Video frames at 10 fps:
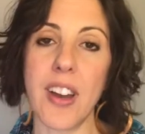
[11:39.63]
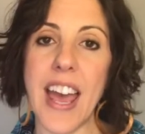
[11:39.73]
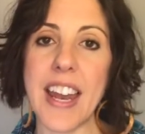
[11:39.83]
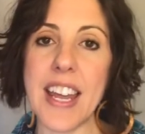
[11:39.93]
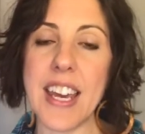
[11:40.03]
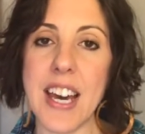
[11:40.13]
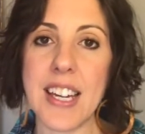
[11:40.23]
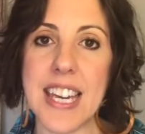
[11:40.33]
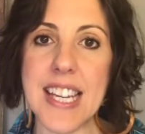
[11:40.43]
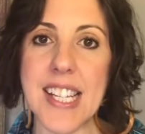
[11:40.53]
any
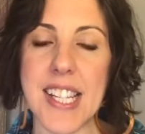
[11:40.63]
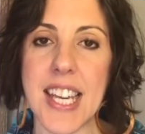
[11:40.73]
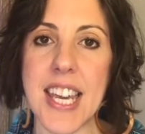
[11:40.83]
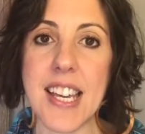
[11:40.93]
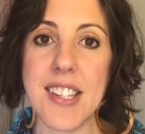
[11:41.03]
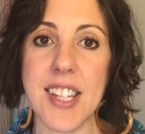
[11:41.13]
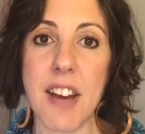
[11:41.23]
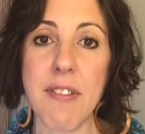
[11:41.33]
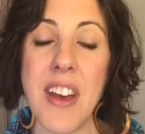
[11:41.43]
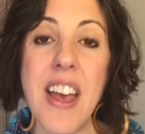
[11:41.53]
gunky, sticky
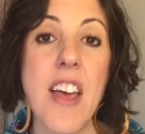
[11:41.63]
stuff.